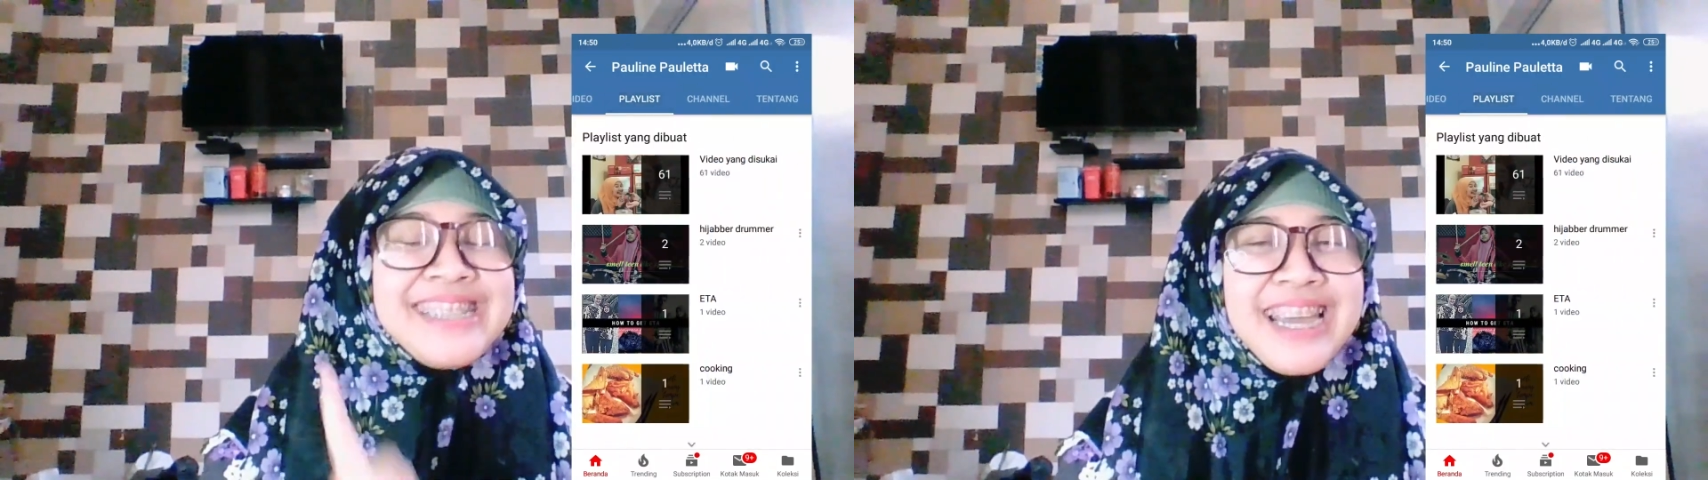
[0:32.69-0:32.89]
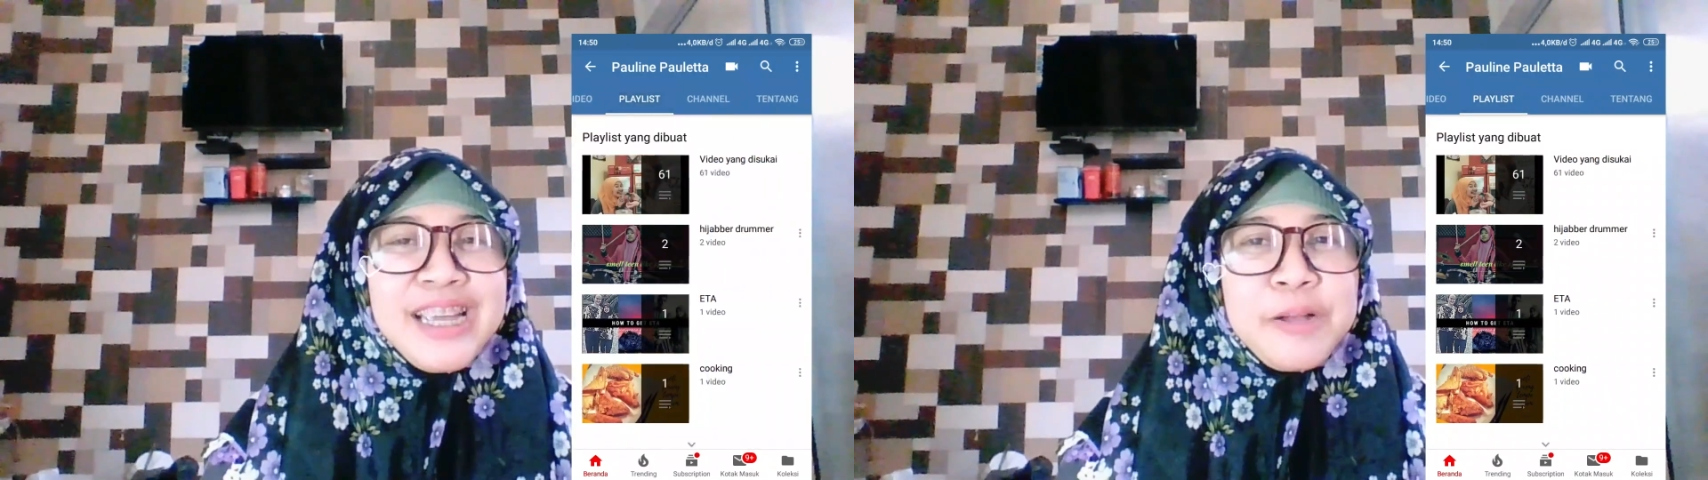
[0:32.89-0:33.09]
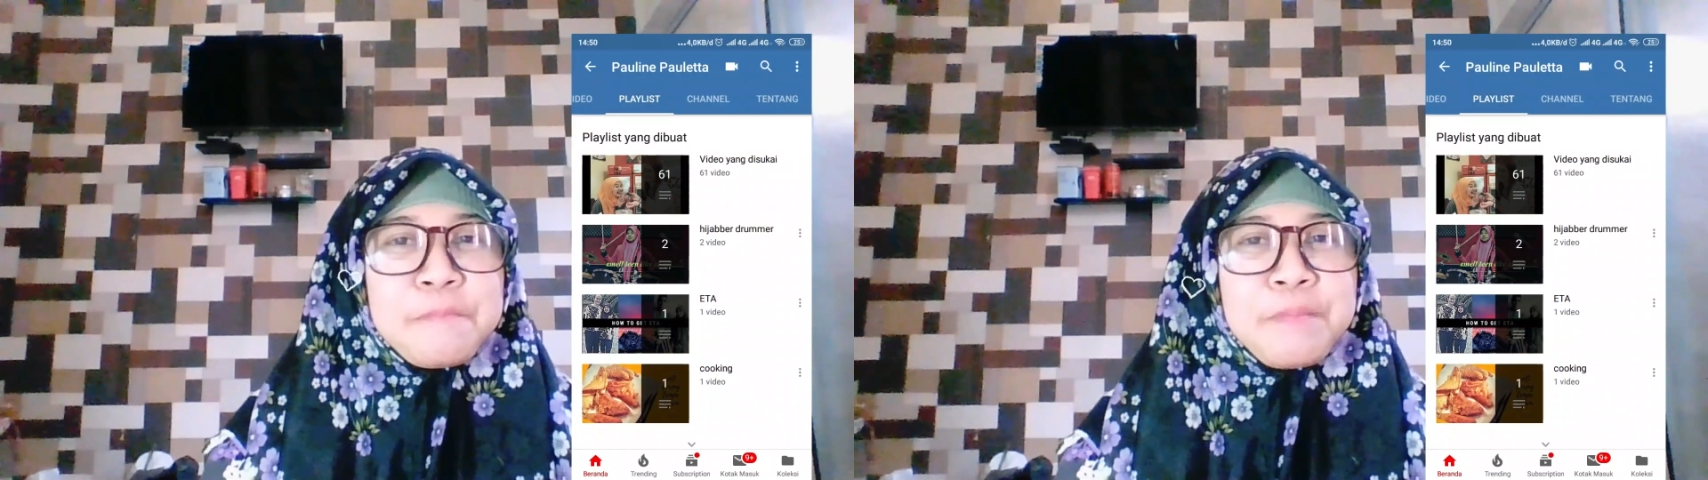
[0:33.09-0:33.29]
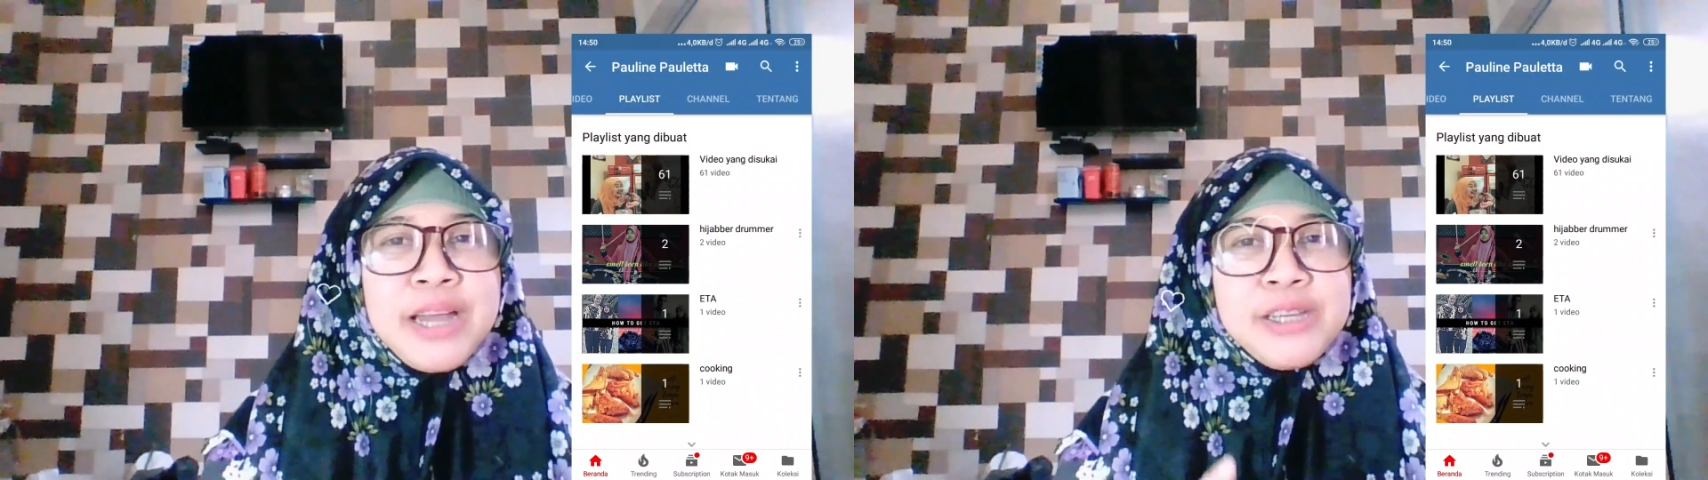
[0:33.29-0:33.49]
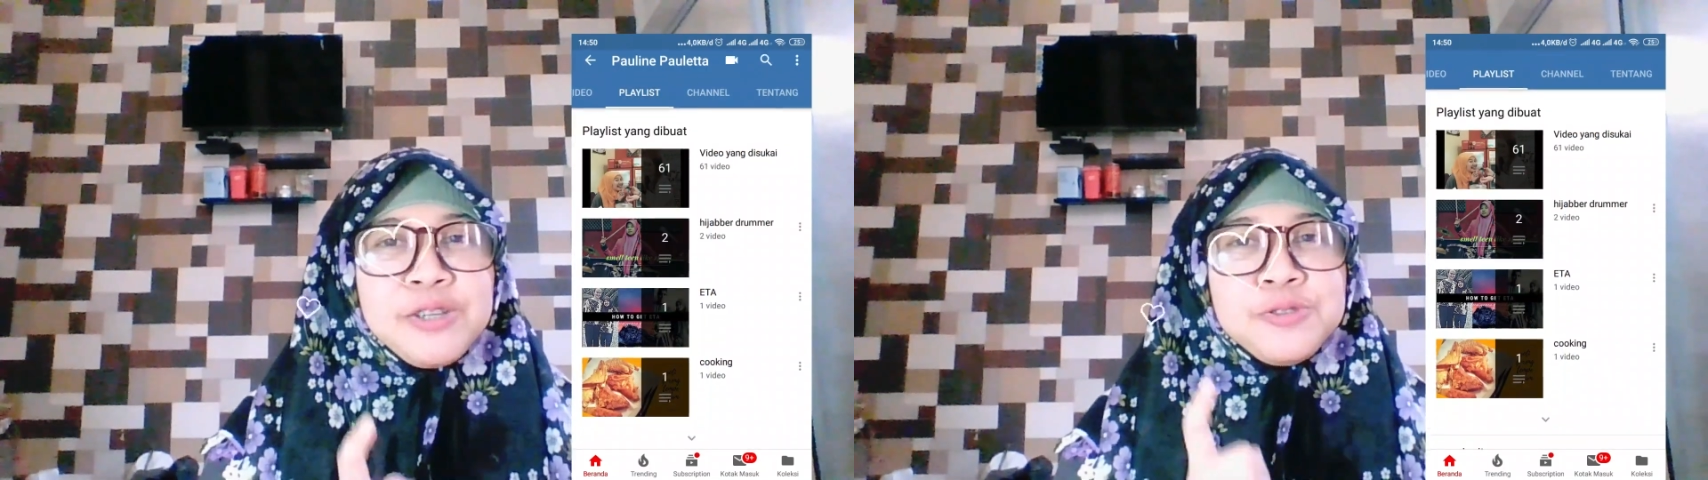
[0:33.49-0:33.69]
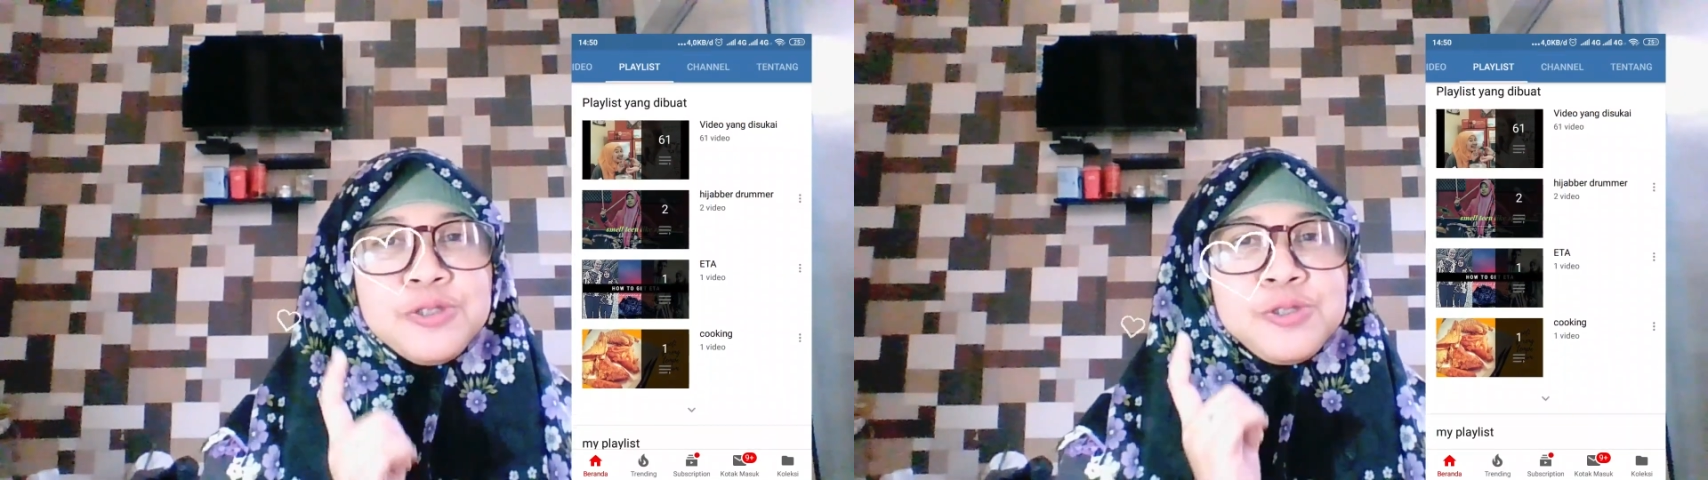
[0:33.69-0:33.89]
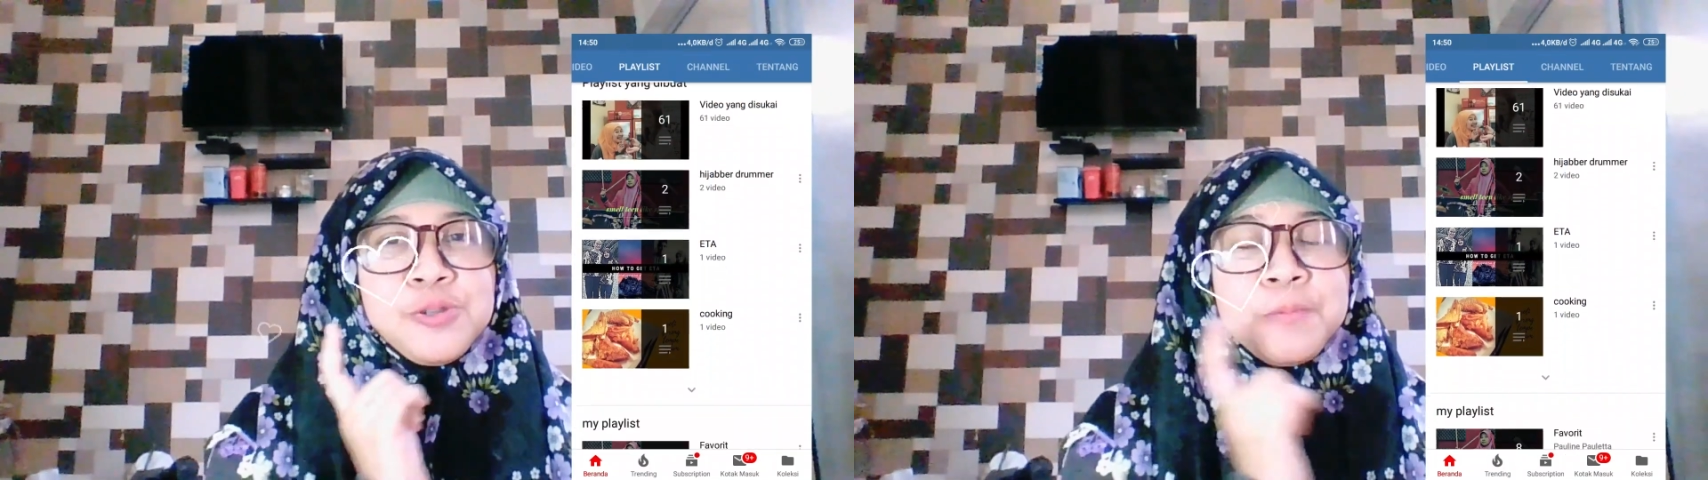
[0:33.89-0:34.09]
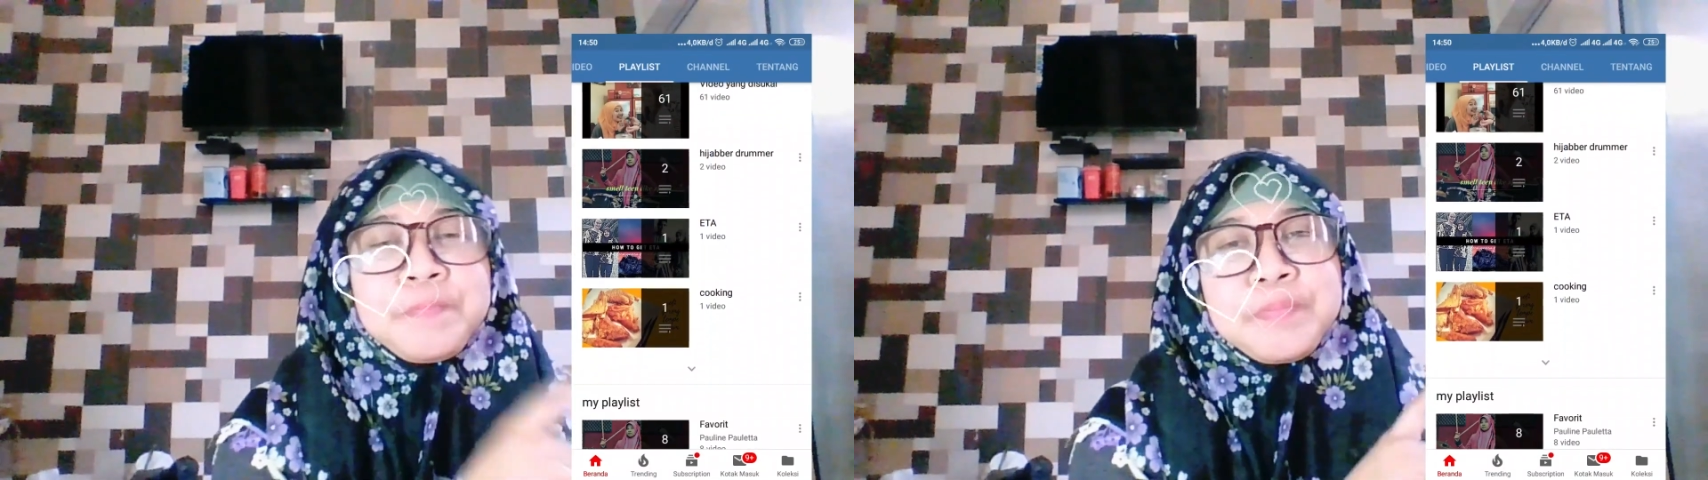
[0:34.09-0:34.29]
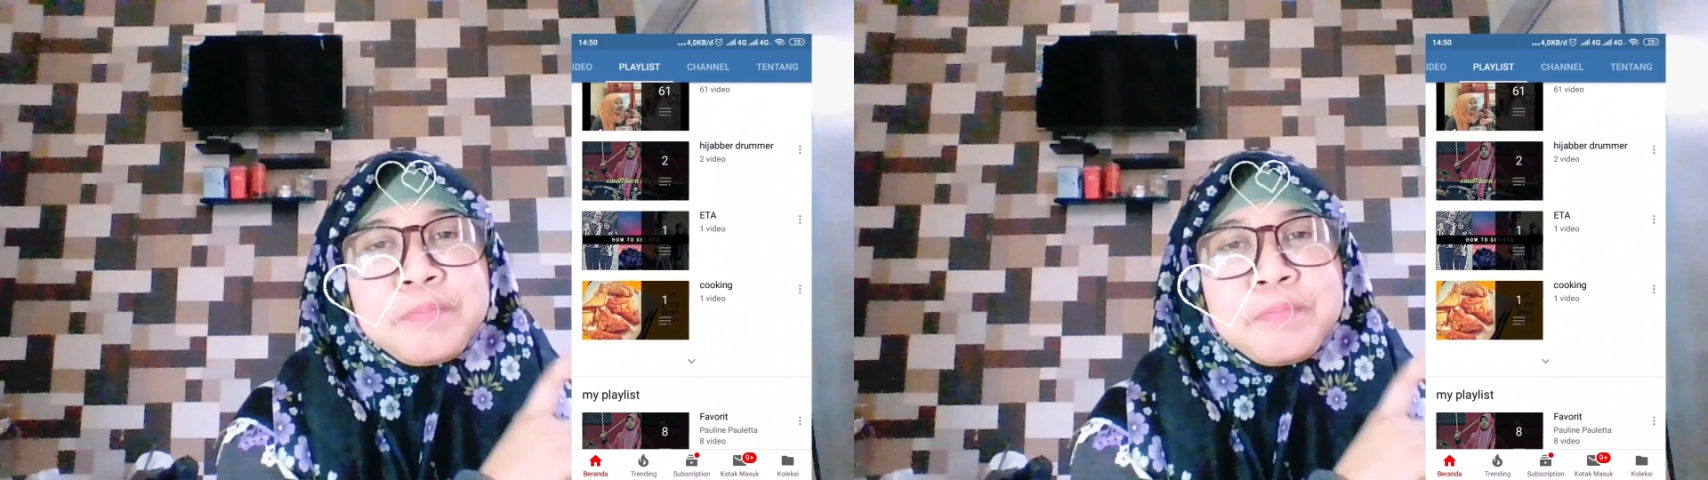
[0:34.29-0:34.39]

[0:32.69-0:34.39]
check my YouTube